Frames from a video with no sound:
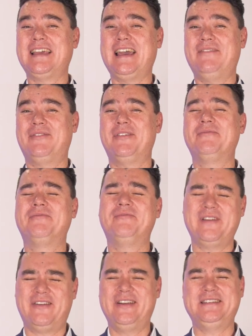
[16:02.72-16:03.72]
to have a
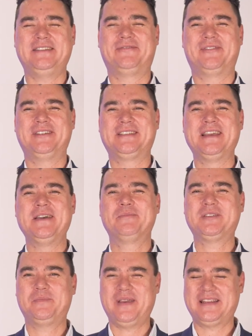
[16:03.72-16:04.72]
very different
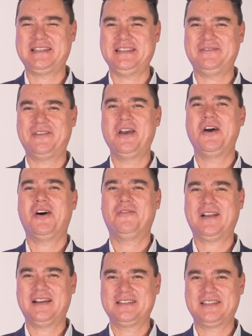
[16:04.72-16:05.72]
perspective of
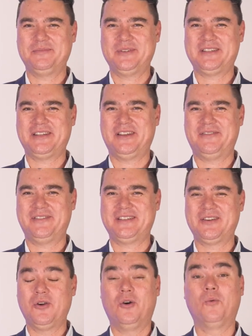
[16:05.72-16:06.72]
customer
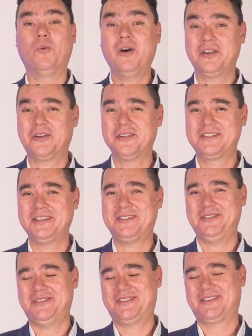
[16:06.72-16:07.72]
service, or what
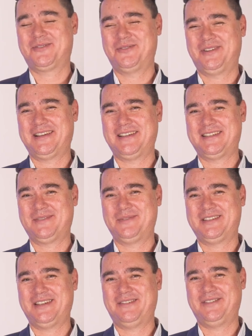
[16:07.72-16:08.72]
constitutes good customer
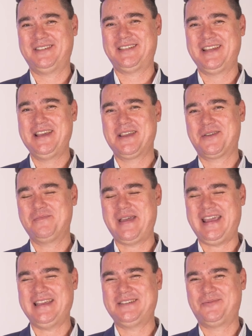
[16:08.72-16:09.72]
service,
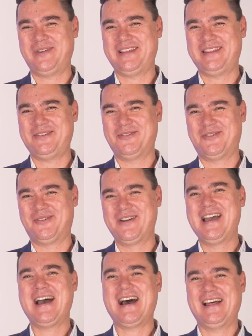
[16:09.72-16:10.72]
compared with your
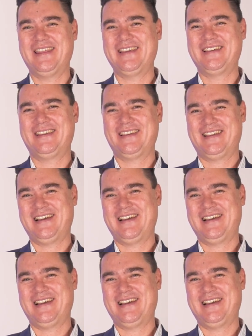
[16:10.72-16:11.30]
other